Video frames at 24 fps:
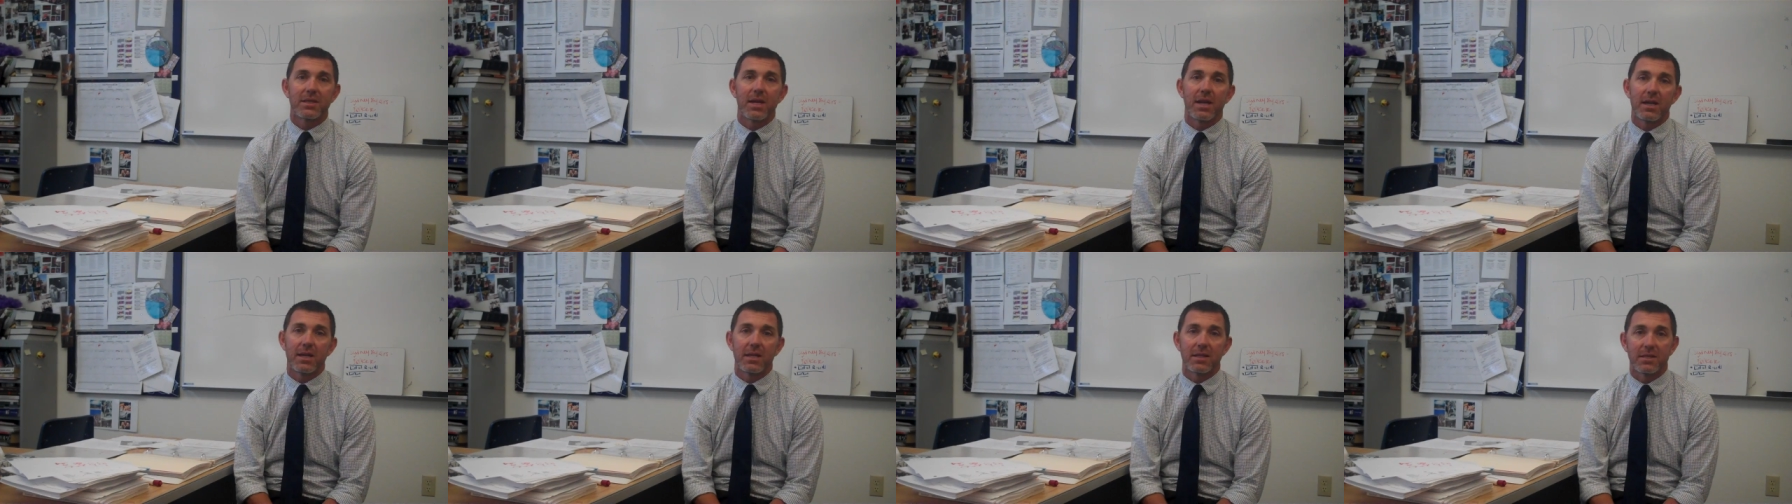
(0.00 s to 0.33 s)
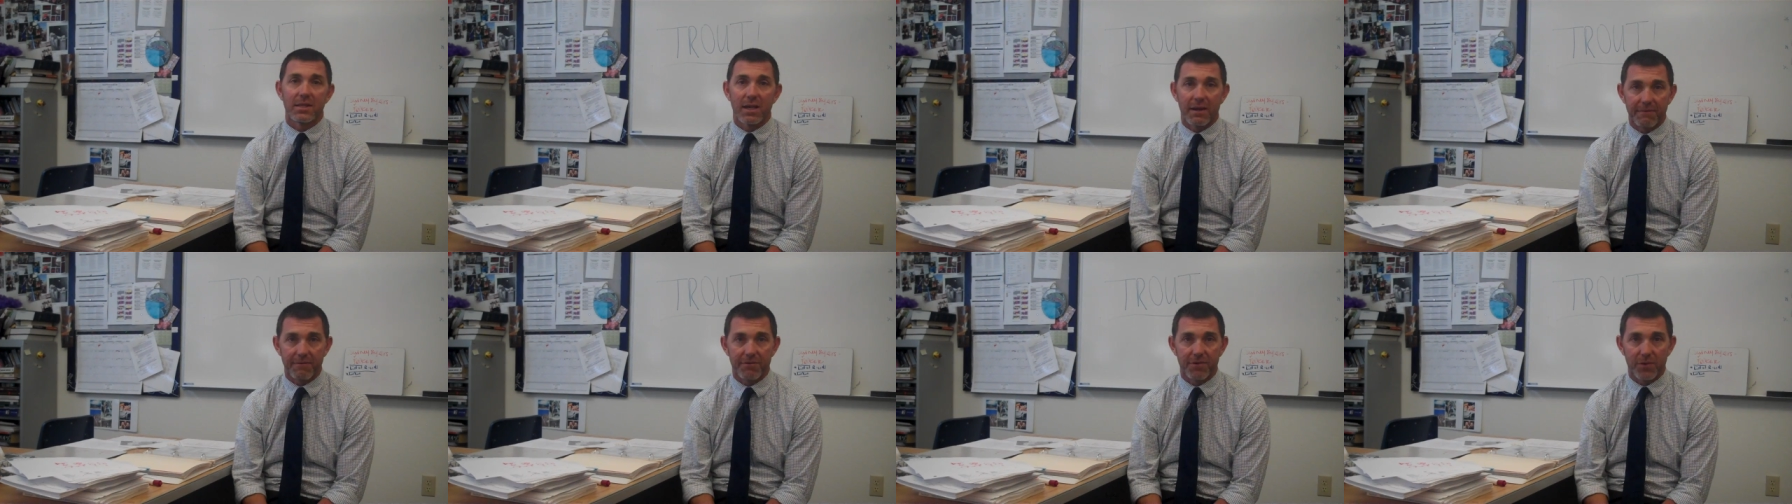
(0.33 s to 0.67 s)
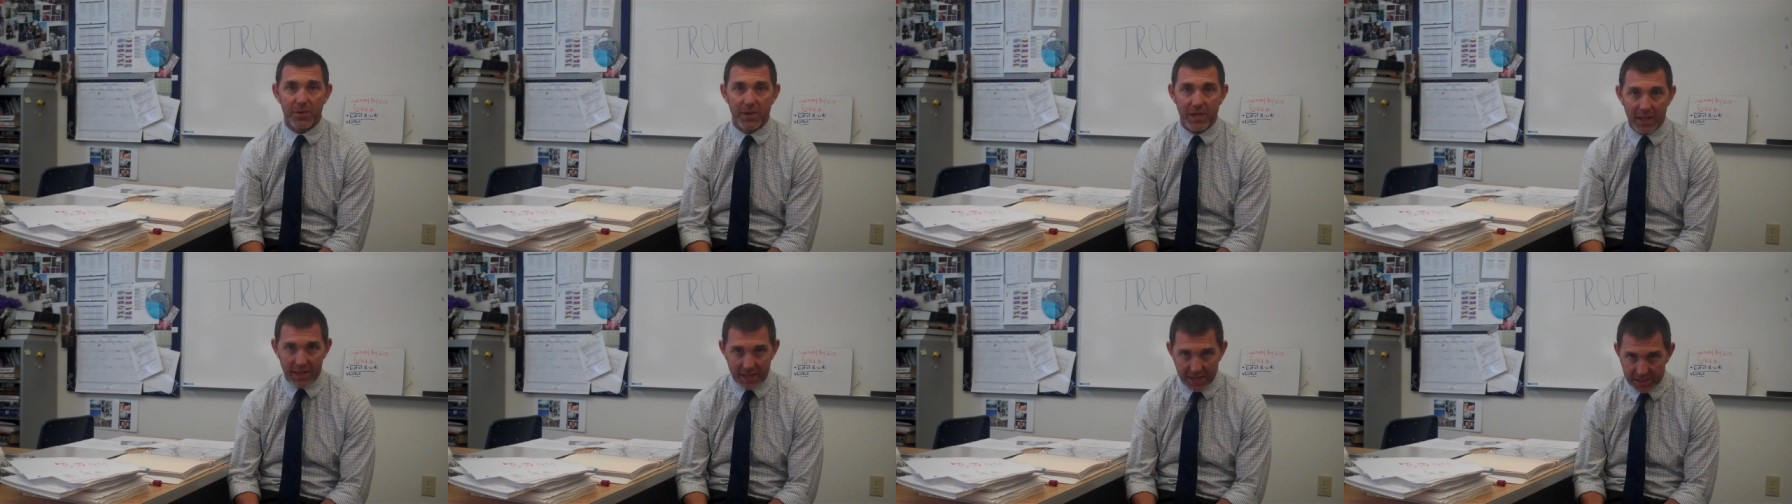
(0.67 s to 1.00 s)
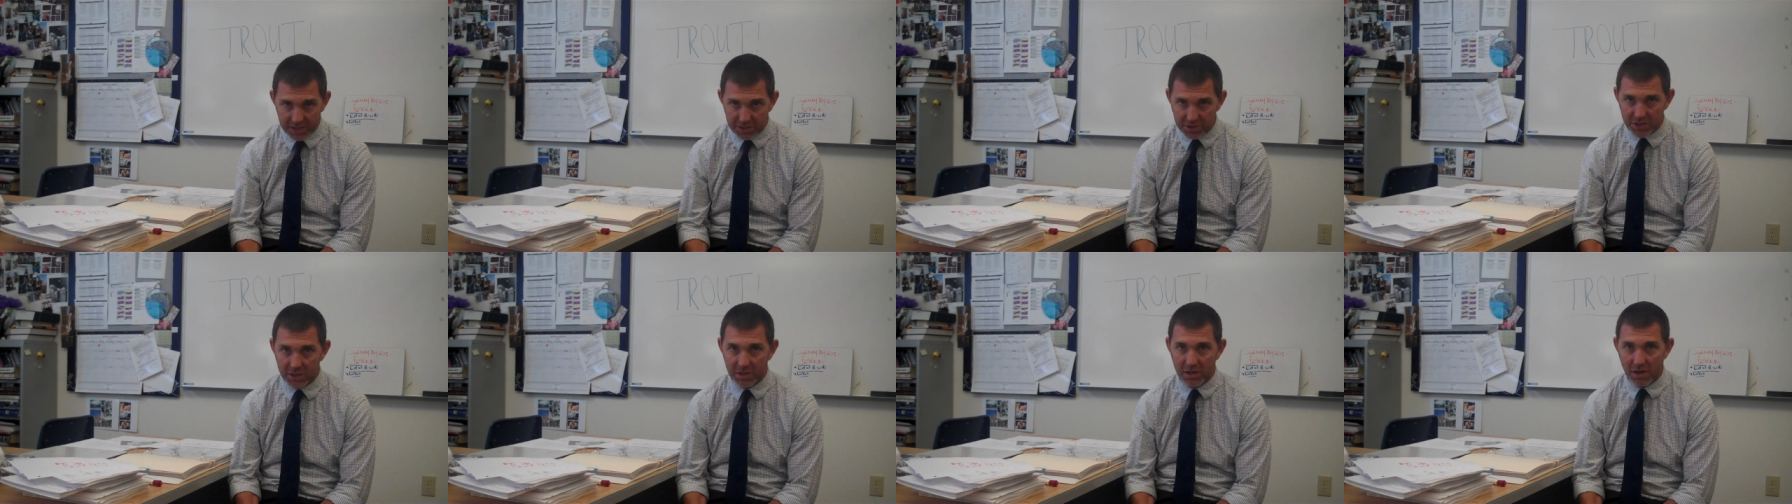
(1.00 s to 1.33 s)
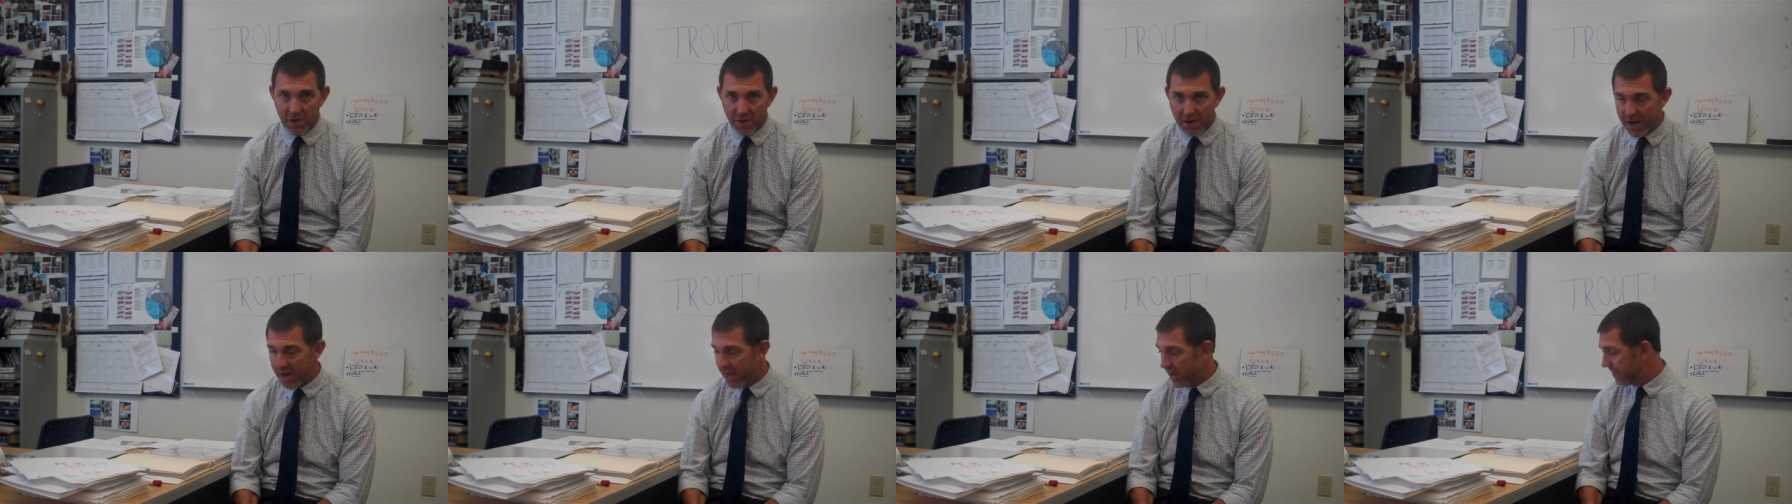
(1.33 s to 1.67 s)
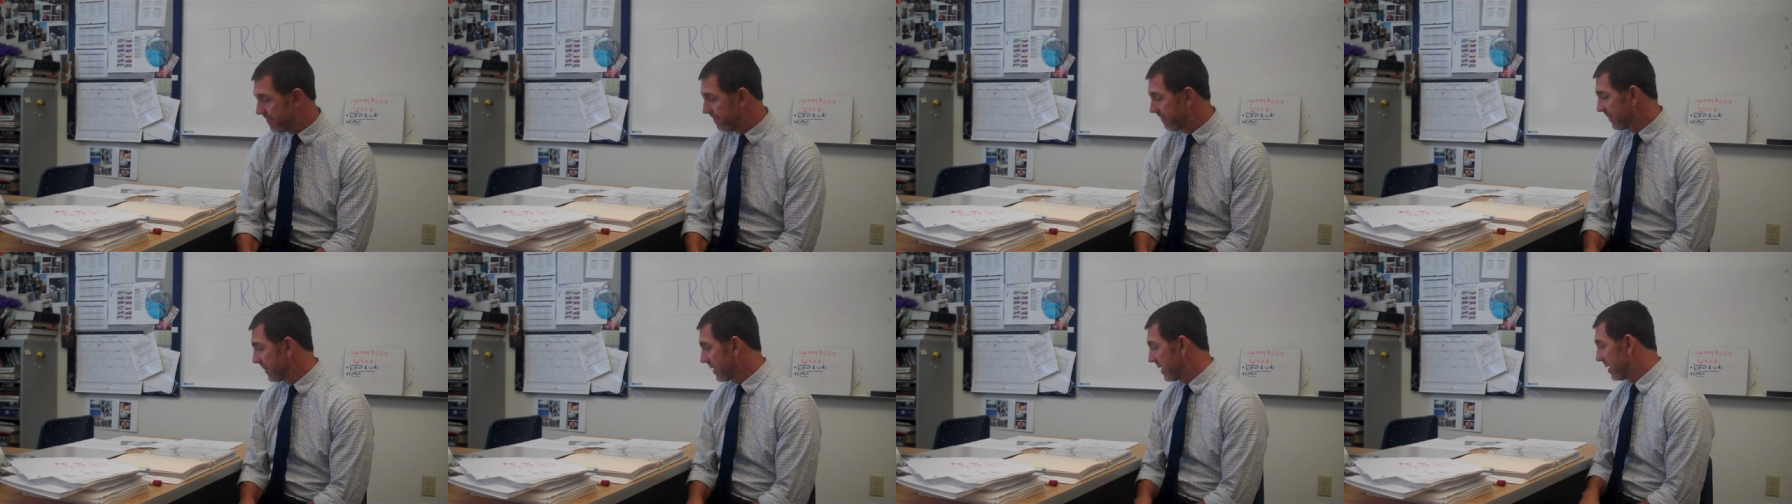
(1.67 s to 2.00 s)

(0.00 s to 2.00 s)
Senate is up for reelection, all right?